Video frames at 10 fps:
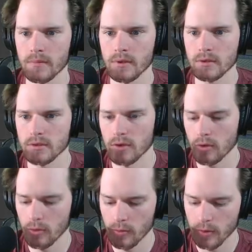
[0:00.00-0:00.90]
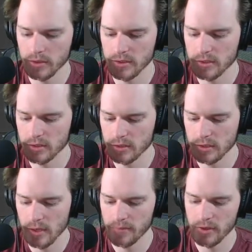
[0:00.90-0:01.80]
So we're
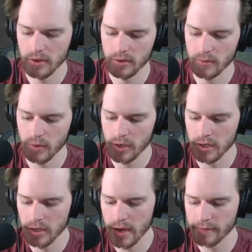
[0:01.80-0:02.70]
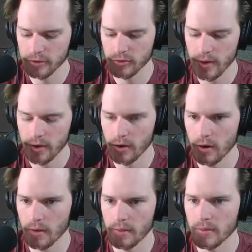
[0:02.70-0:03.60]
going to need to have a trigger
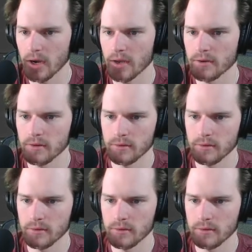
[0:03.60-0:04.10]
on the mine